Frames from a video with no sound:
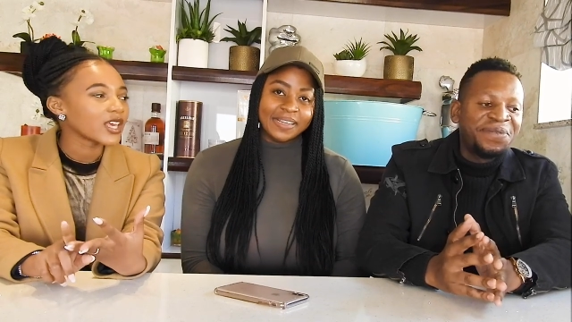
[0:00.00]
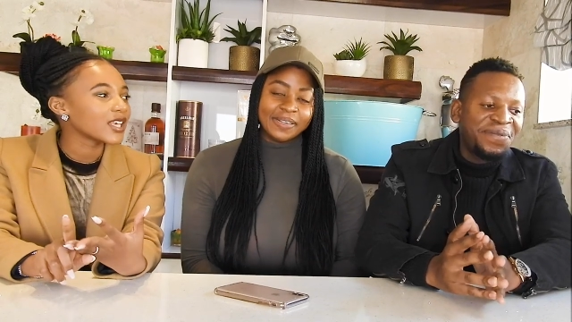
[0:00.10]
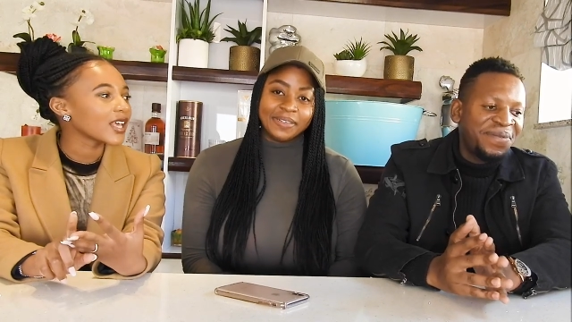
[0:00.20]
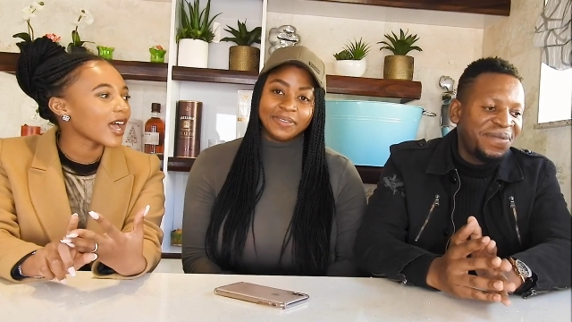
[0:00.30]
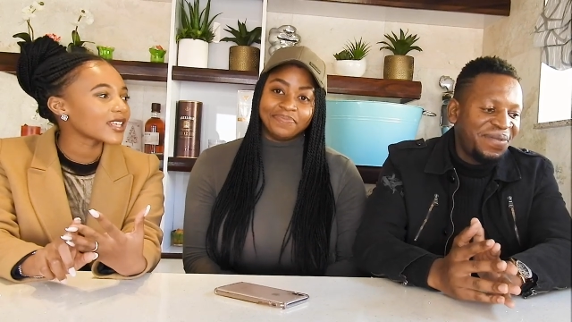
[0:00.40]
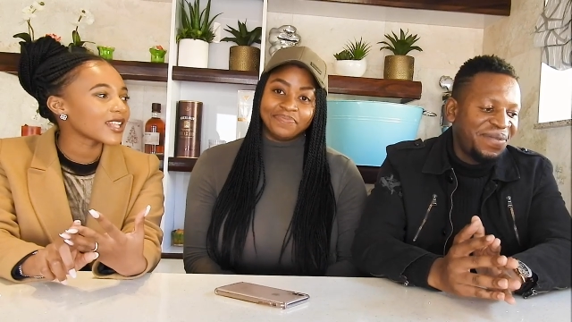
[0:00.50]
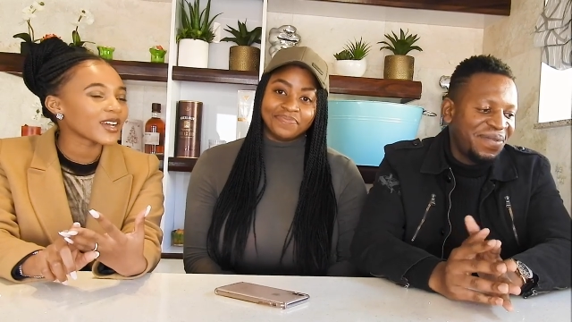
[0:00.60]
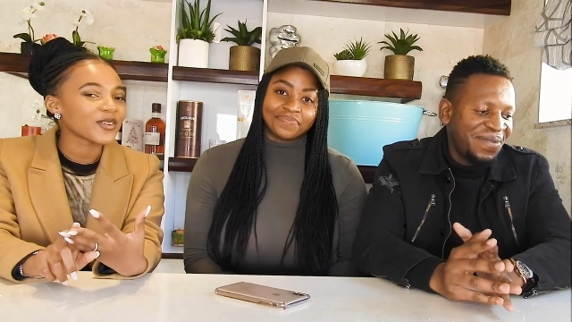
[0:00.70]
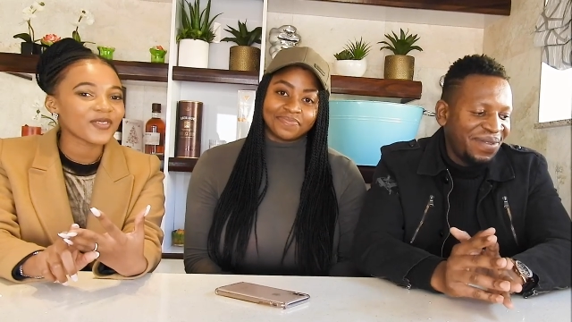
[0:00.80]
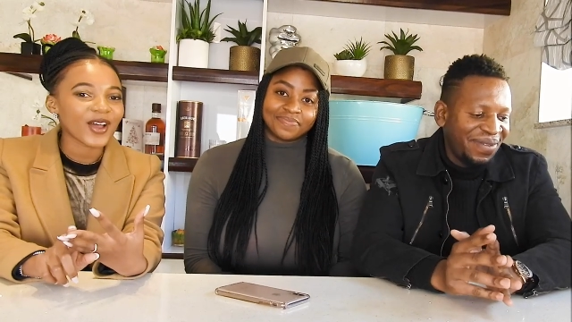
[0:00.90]
Speaker 1: He has
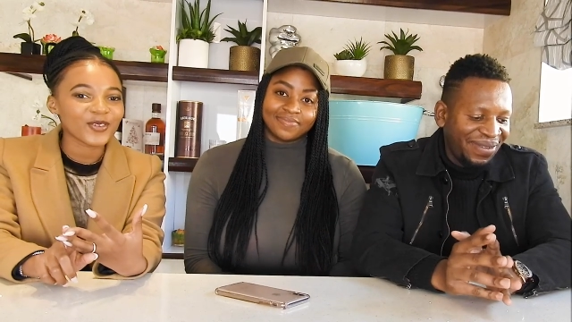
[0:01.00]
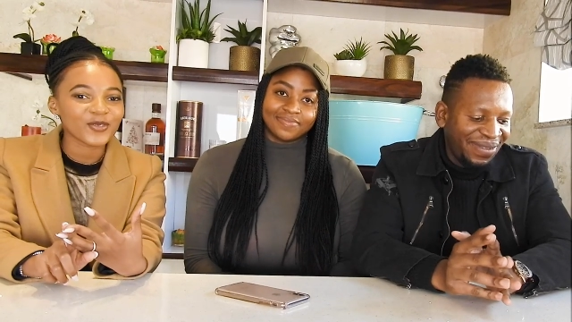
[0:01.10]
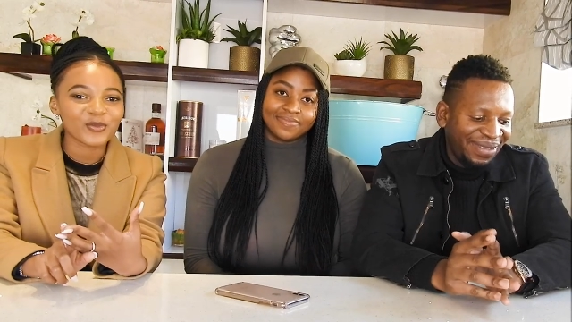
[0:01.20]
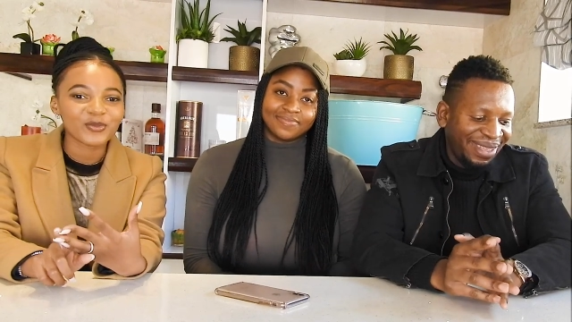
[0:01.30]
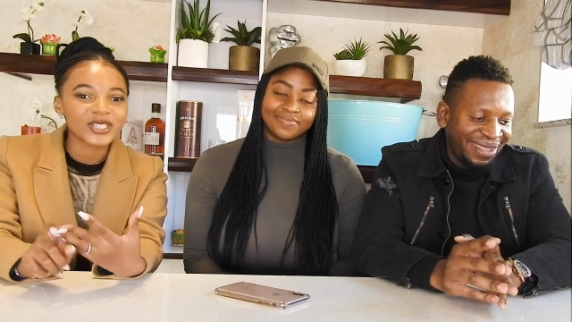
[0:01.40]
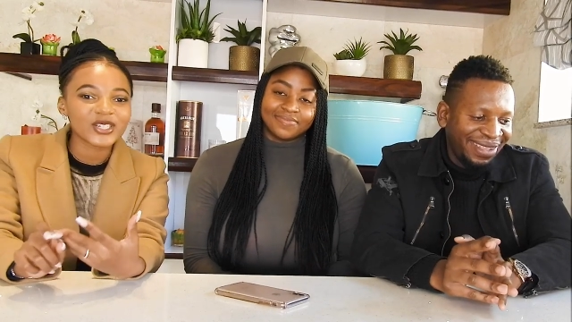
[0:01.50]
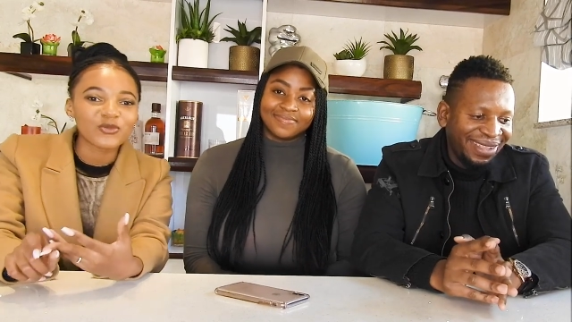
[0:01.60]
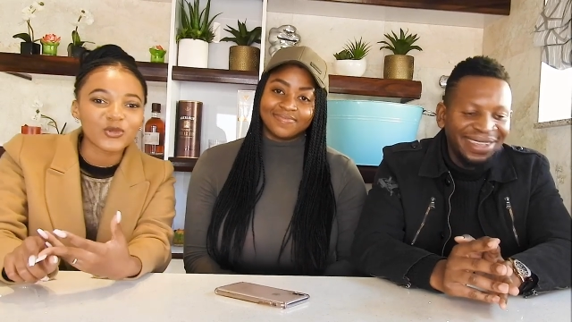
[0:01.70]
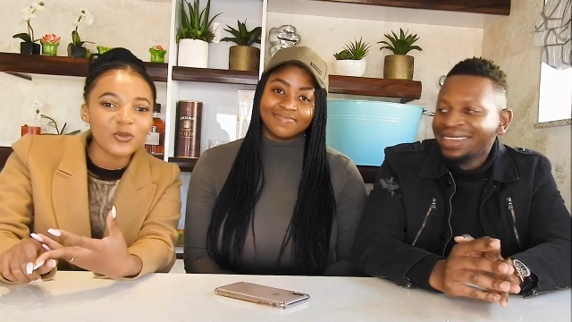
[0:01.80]
like five million